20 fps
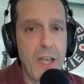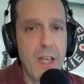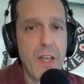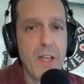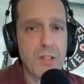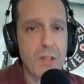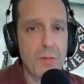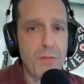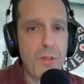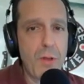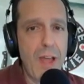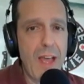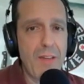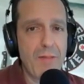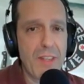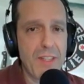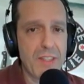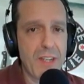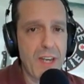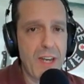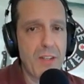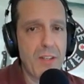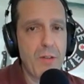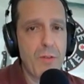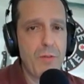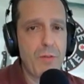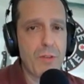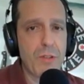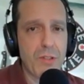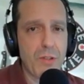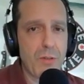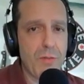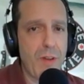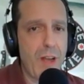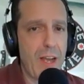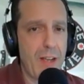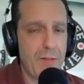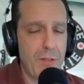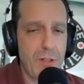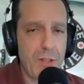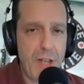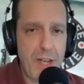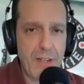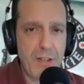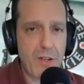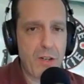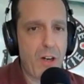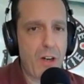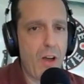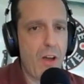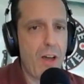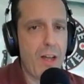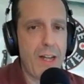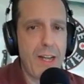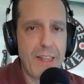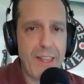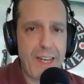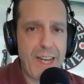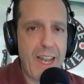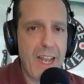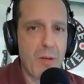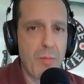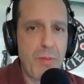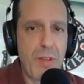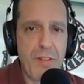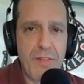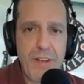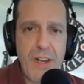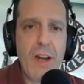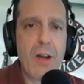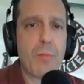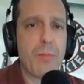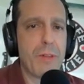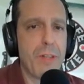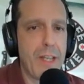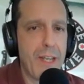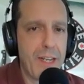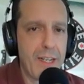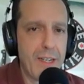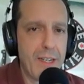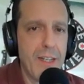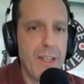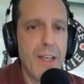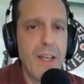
So if you have this on you for survival and you're caught in the canopy of an airplane,